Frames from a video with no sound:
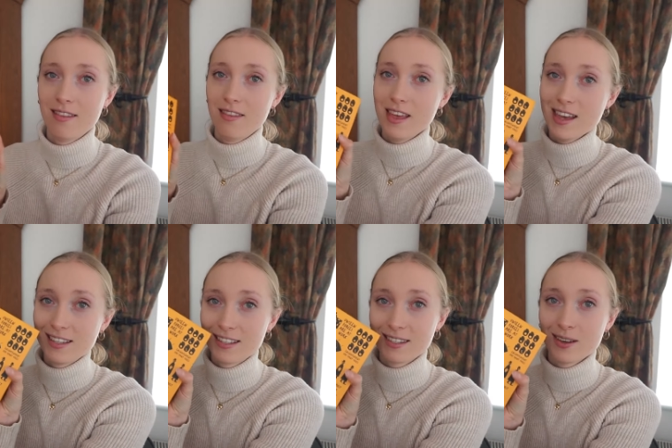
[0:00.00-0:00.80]

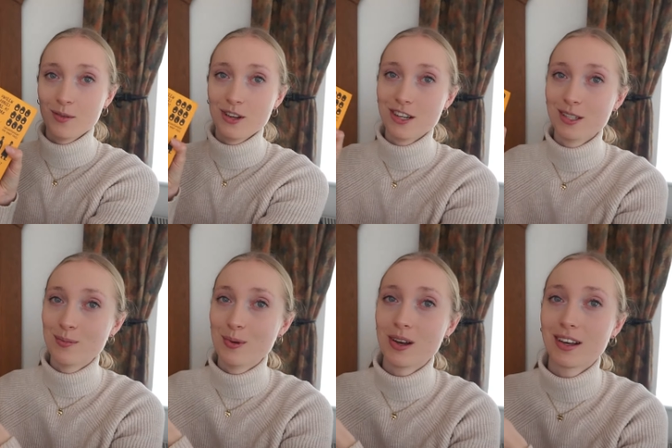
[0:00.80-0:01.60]
this, which is a
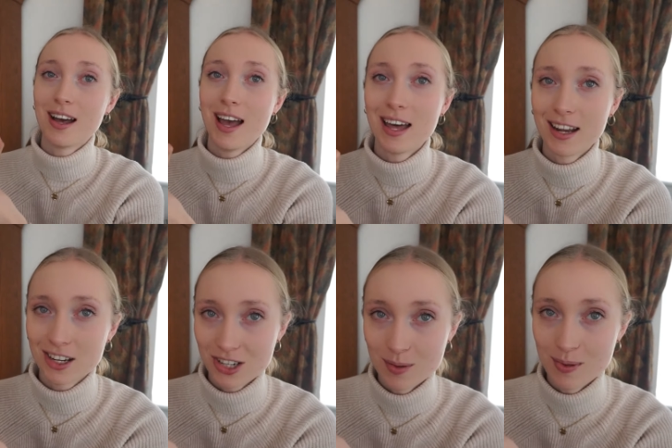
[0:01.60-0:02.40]
book I had
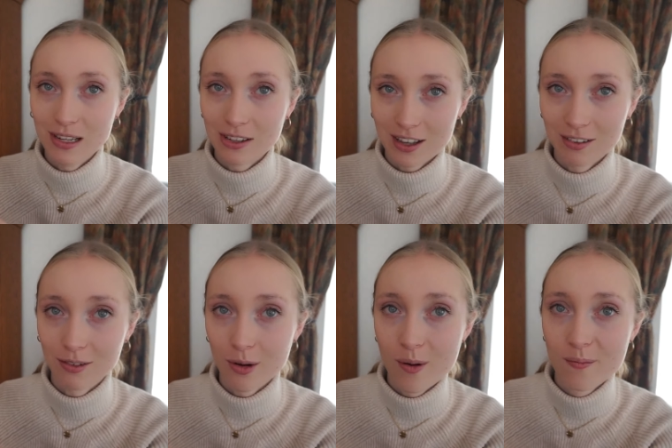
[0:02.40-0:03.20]
actually been looking
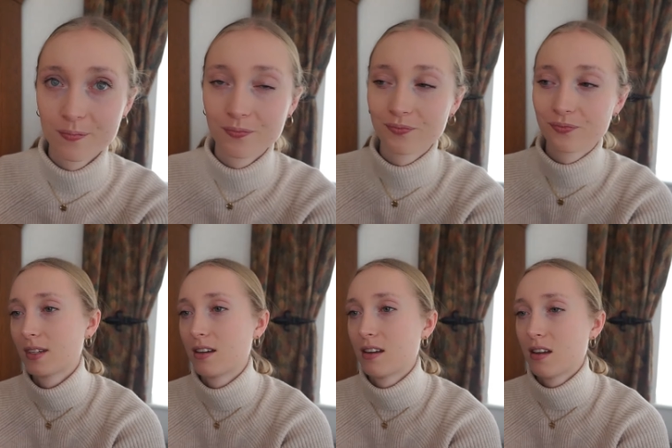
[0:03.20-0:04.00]
for.
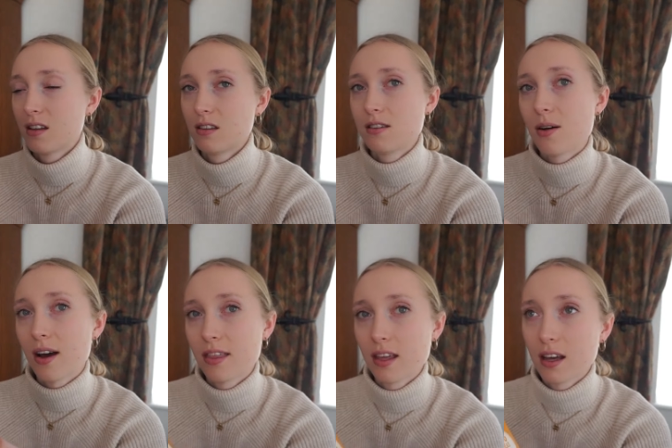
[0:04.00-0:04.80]
So I
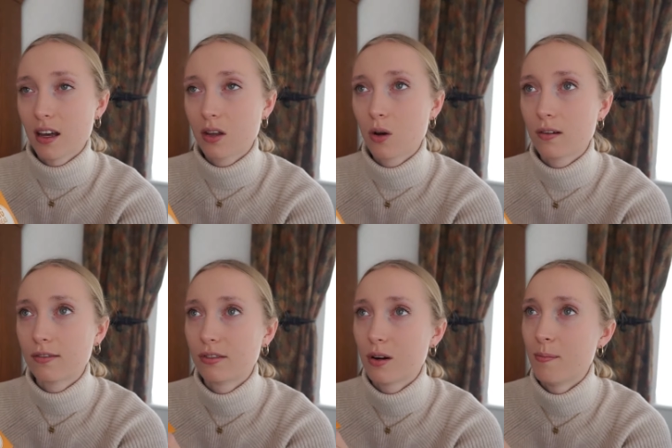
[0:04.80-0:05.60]
think I got
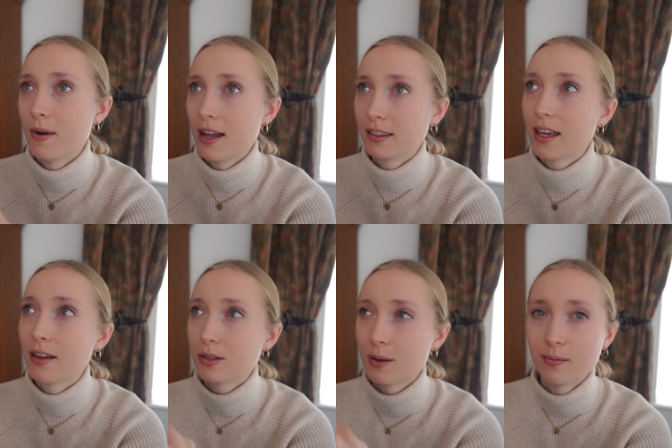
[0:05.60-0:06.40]
for a birthday
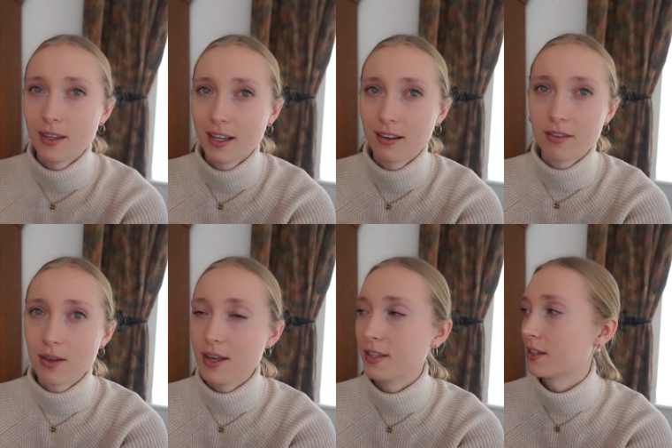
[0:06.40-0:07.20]
or something a few
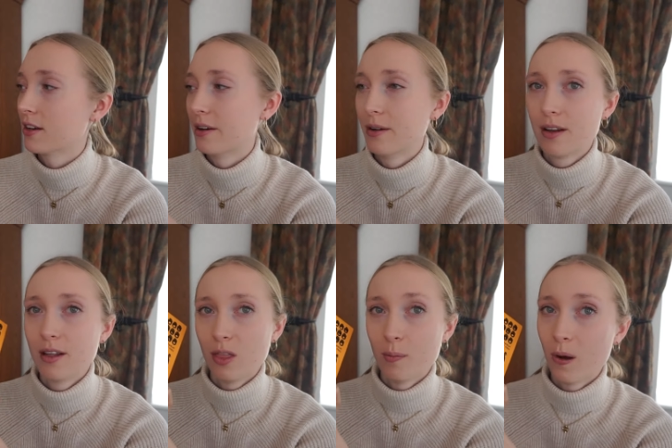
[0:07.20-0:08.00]
years ago
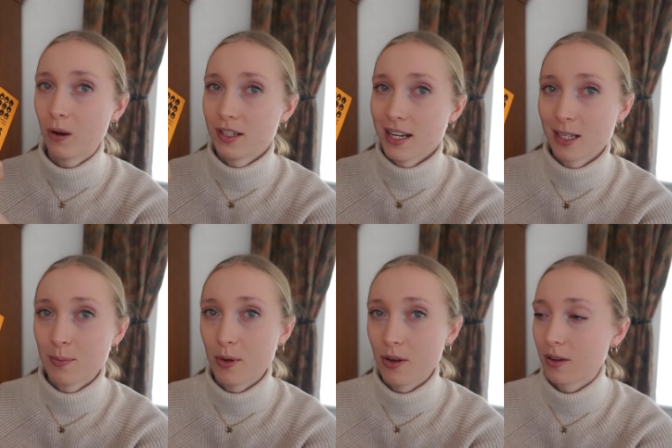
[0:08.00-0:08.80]
the politics
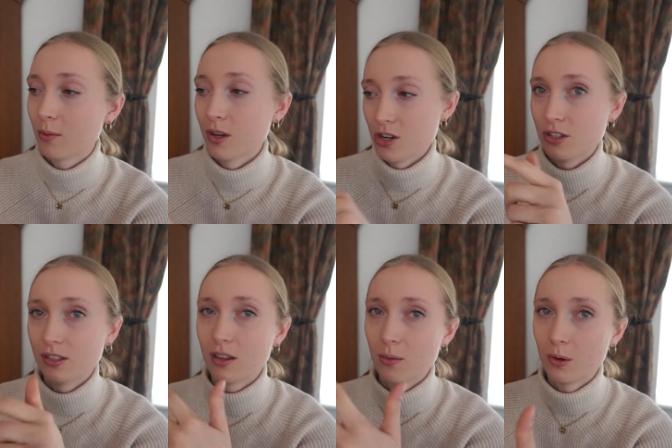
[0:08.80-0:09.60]
book, which is
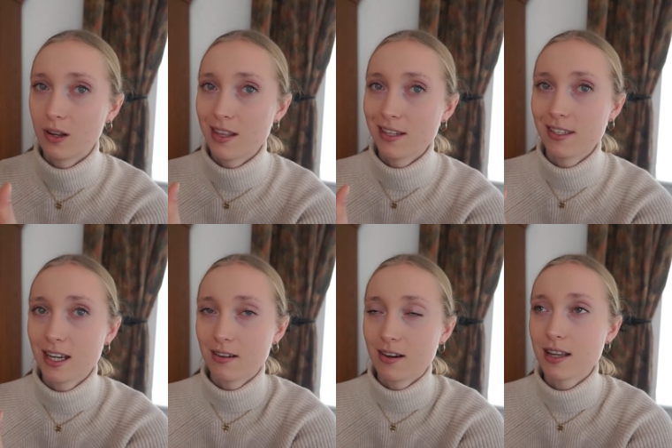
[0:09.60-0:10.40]
another one in this
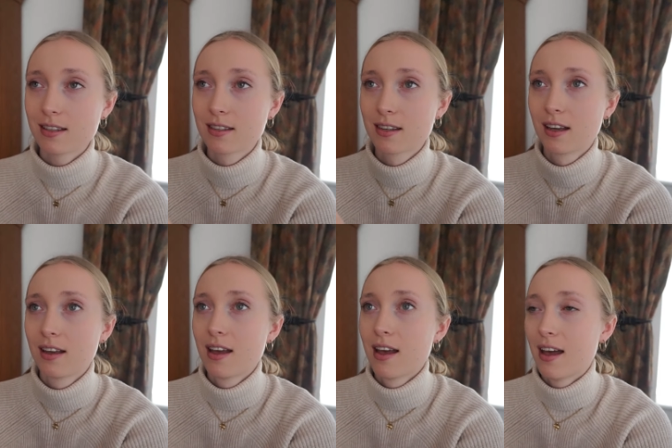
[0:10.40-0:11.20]
series.
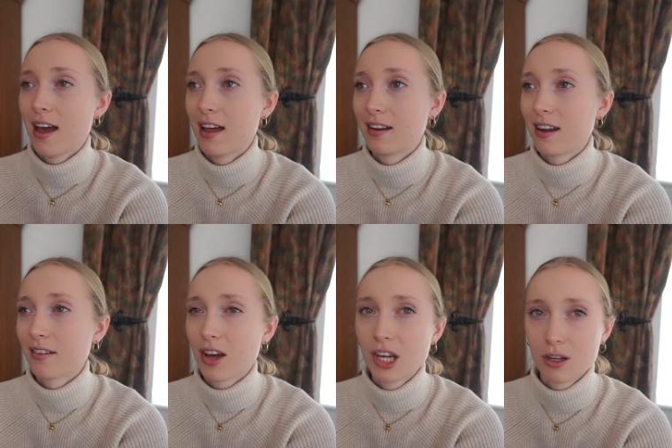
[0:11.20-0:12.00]
I
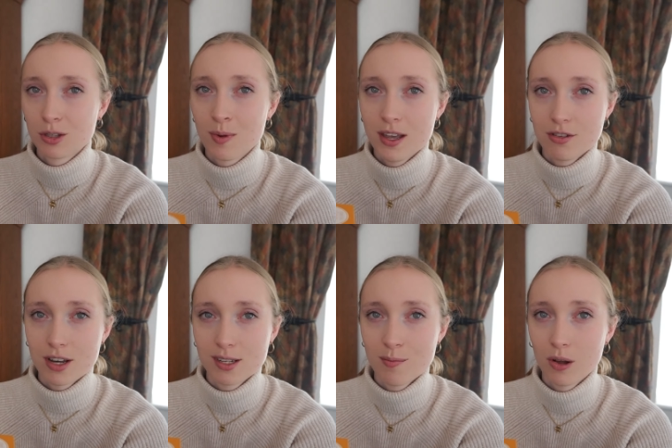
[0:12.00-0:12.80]
kind of lost my
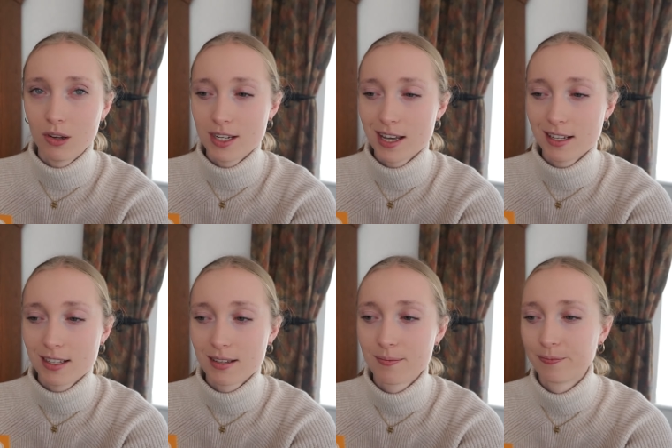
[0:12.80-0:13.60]
interest in politics,